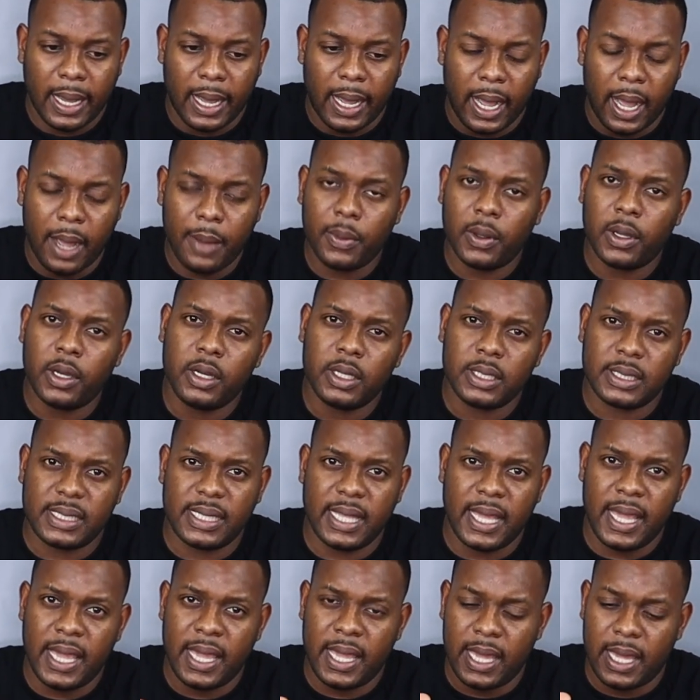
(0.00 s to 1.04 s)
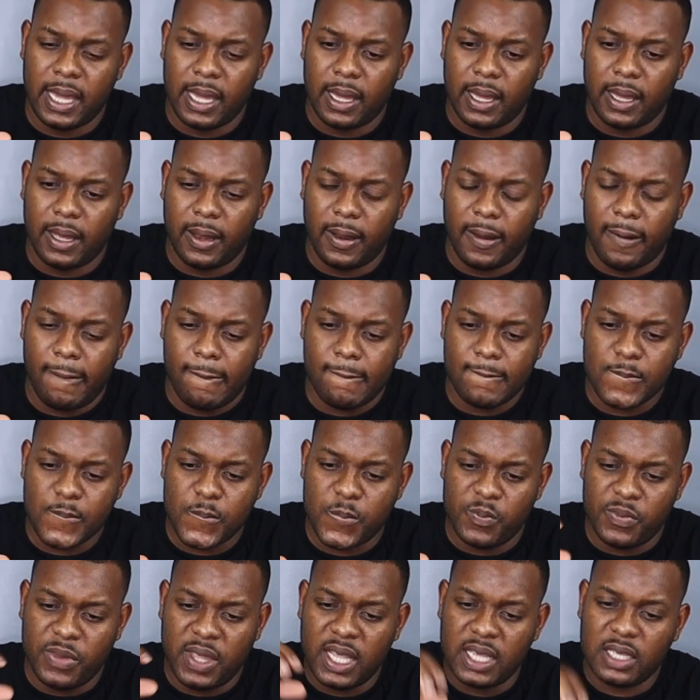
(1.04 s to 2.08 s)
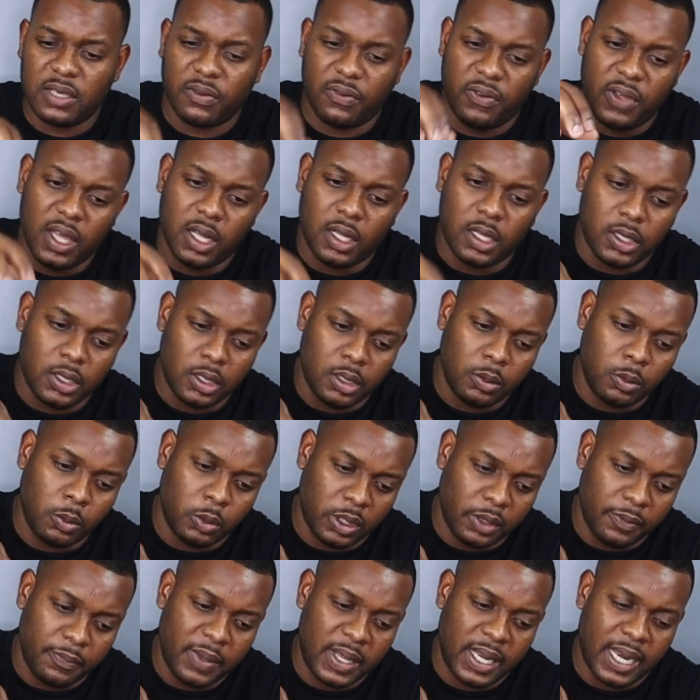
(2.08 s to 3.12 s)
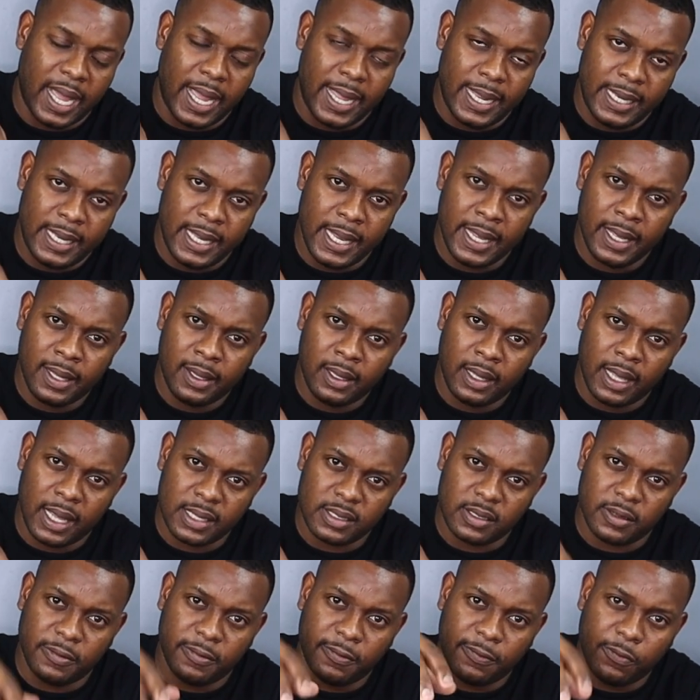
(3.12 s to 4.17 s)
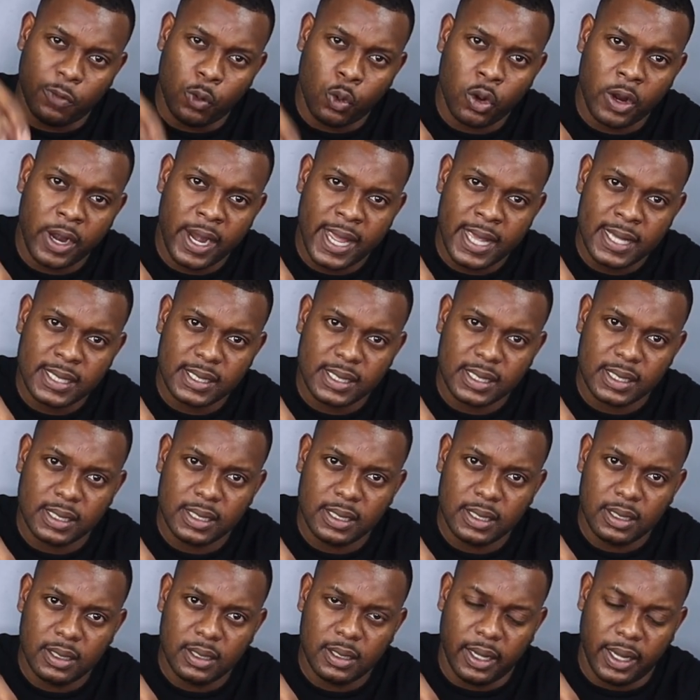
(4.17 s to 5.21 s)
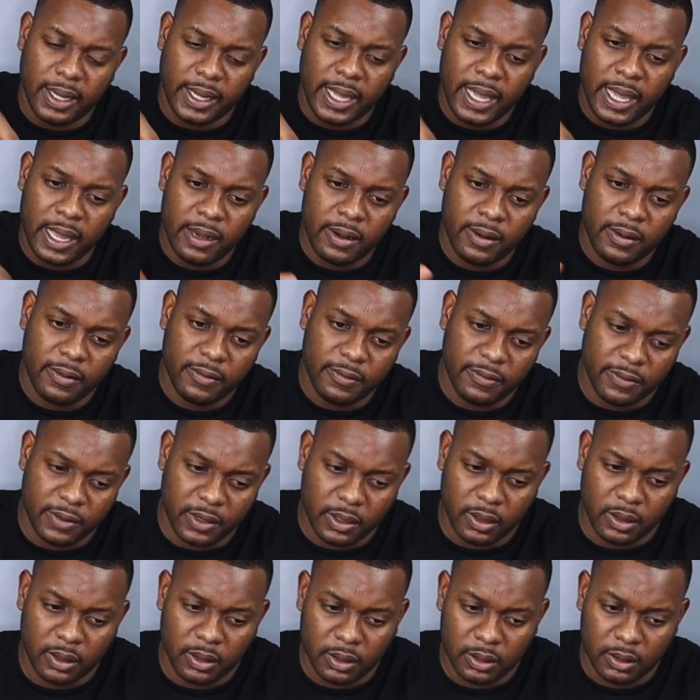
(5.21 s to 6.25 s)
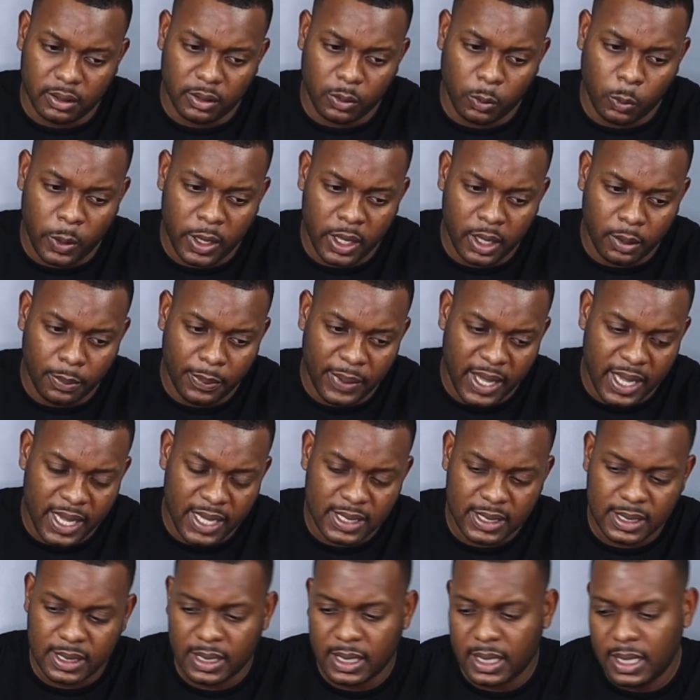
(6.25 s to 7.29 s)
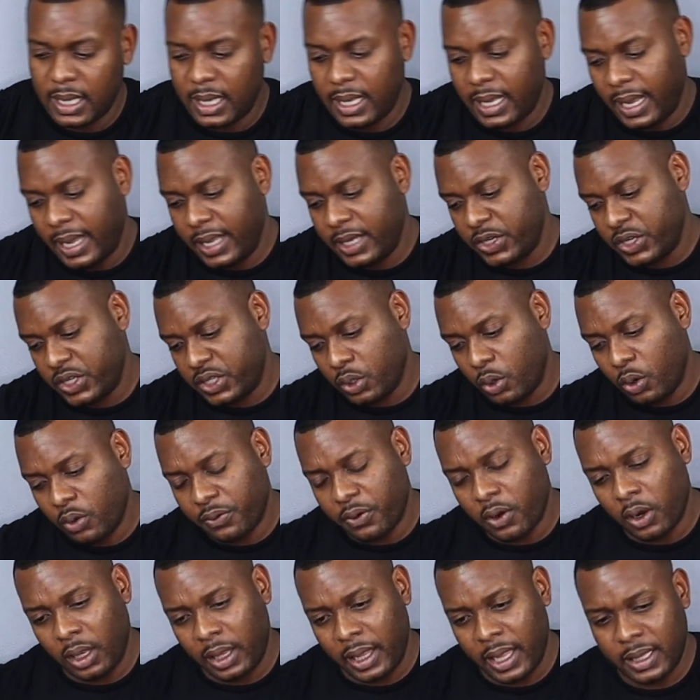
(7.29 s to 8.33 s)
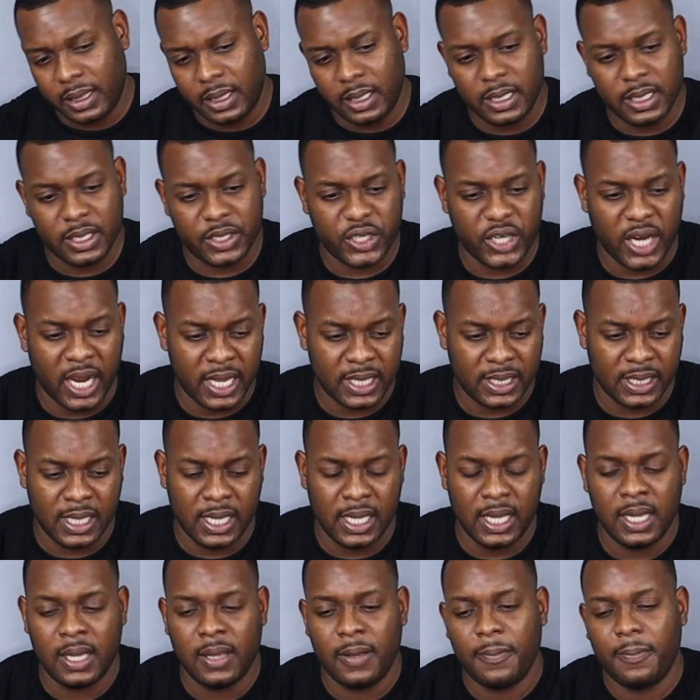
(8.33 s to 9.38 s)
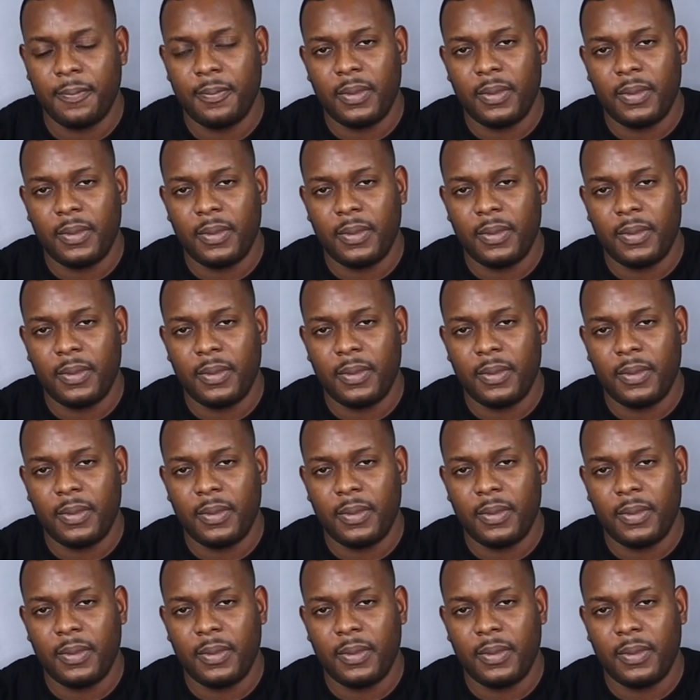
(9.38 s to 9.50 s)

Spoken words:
I'm going to say this vehicle would have been ideal as a 4S, again, for the wheelbase and just the overall length of this chassis.